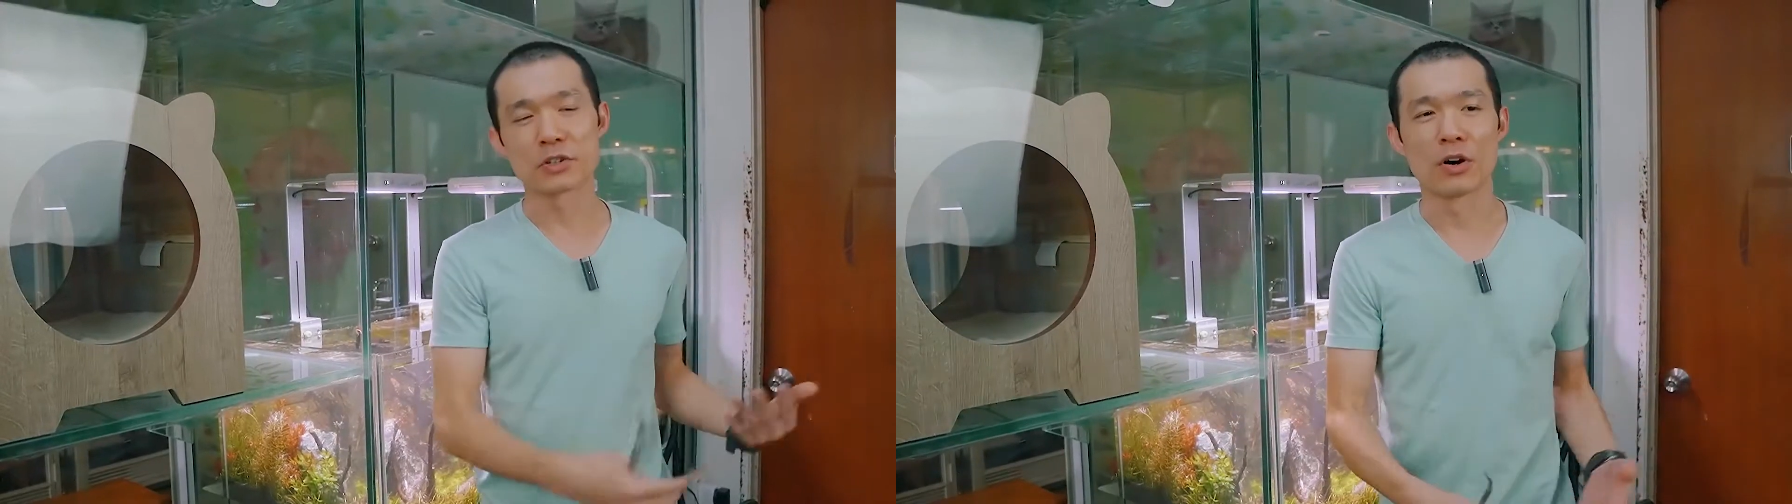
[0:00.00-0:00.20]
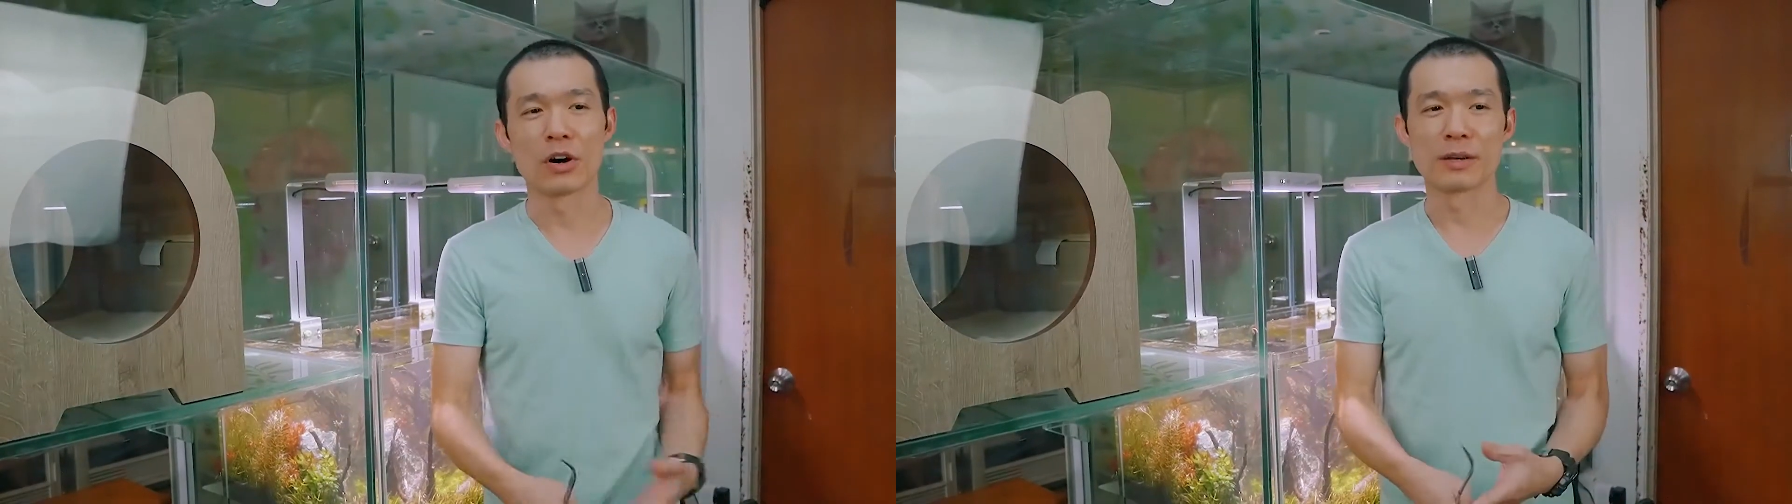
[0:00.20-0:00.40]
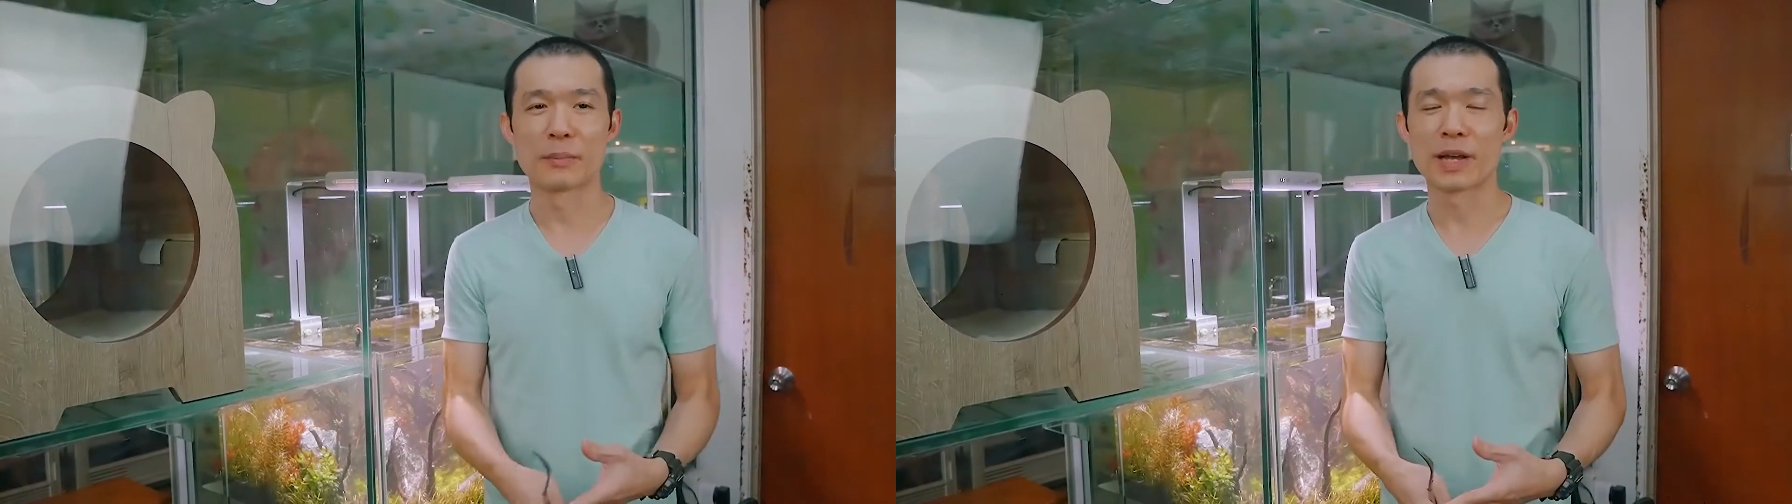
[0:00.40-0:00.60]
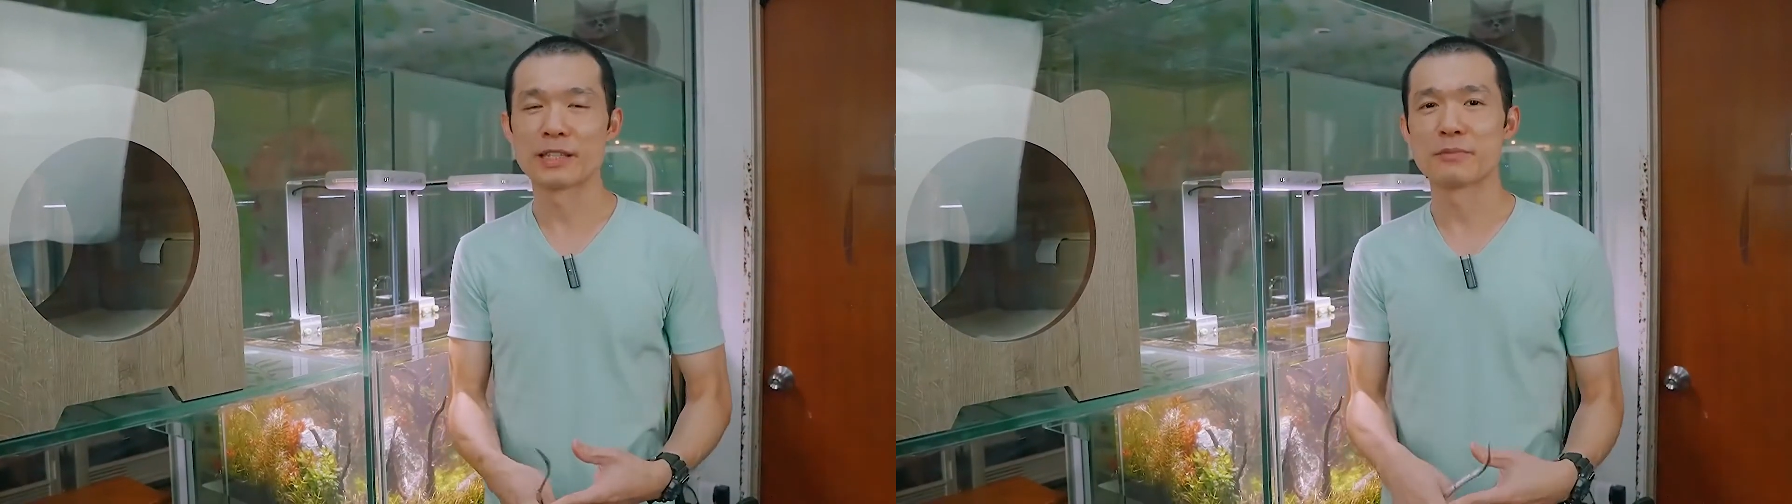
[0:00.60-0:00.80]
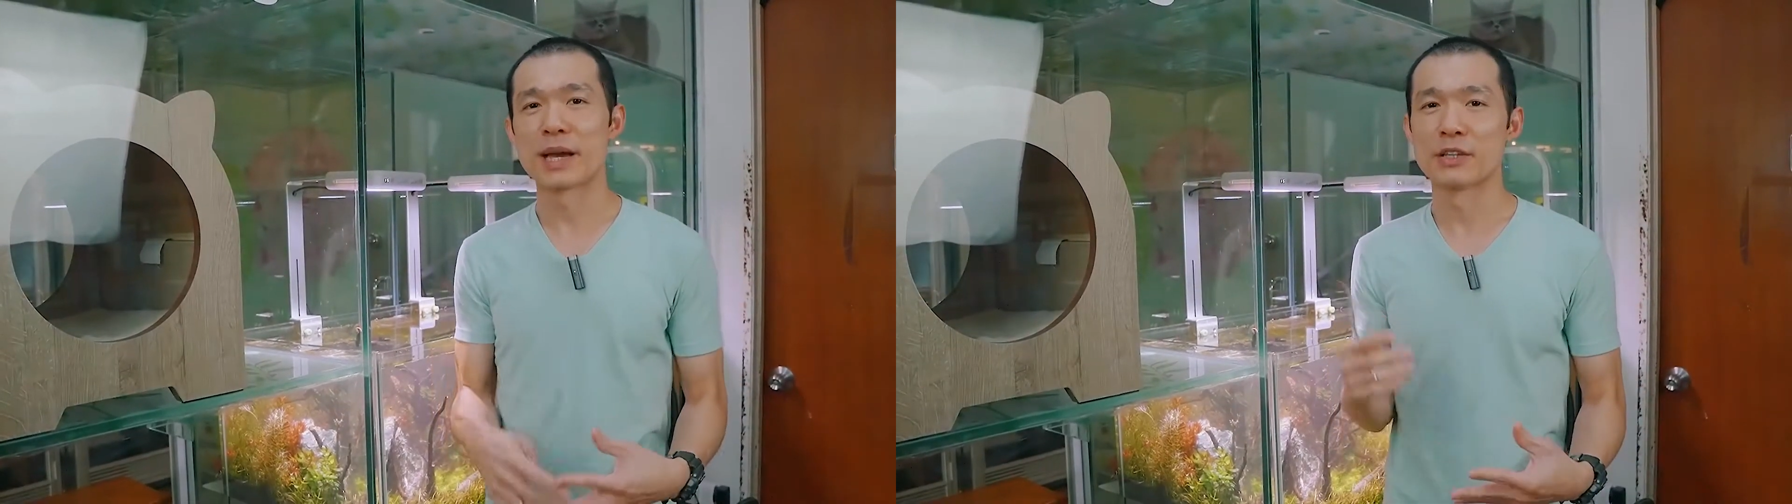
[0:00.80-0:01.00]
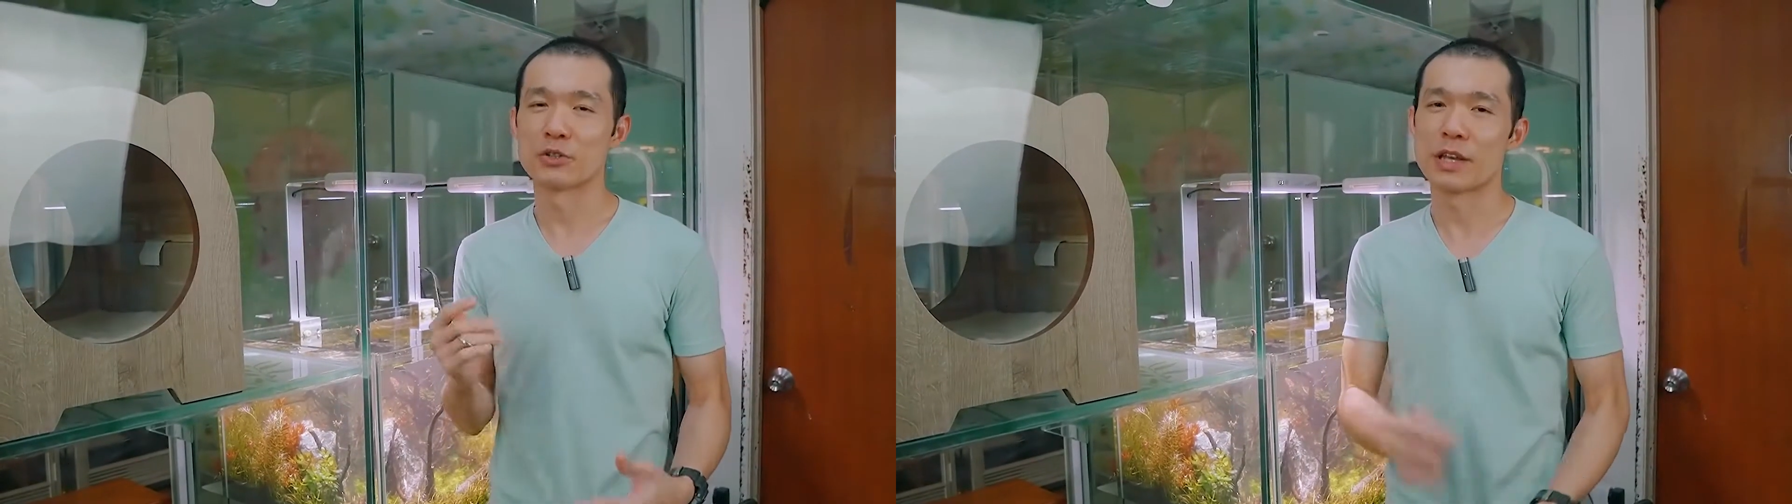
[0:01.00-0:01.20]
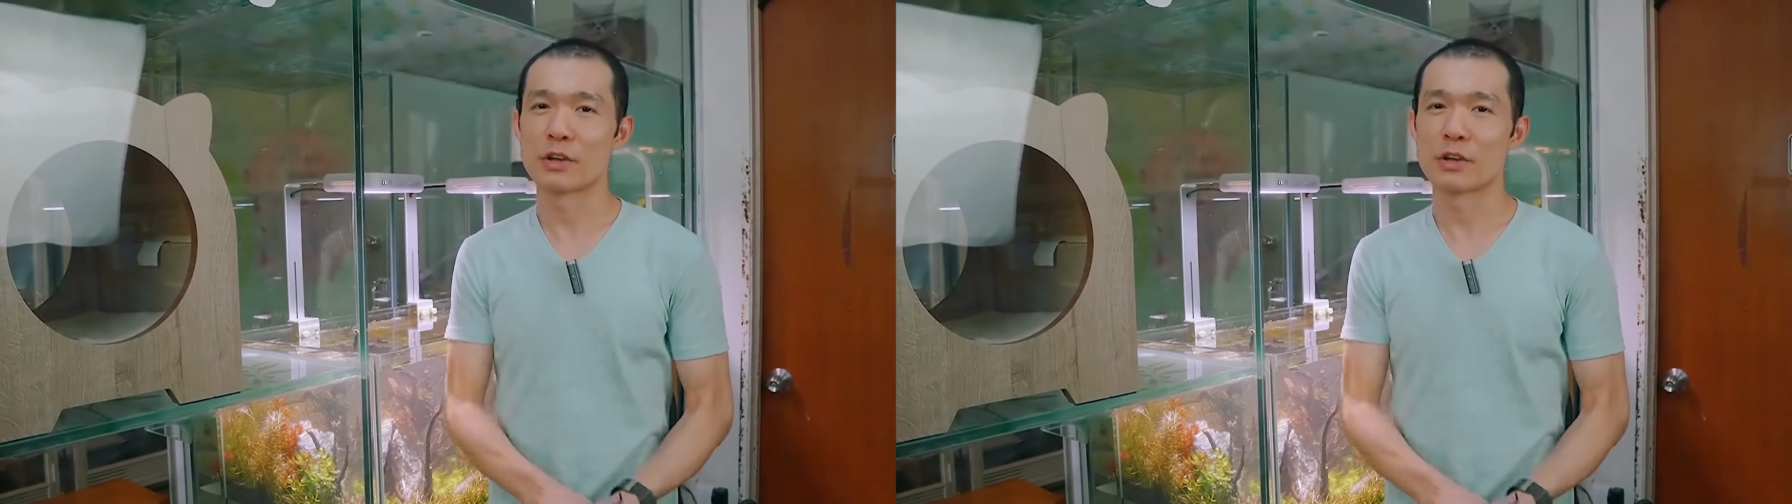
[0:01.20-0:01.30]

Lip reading: all the plants back into the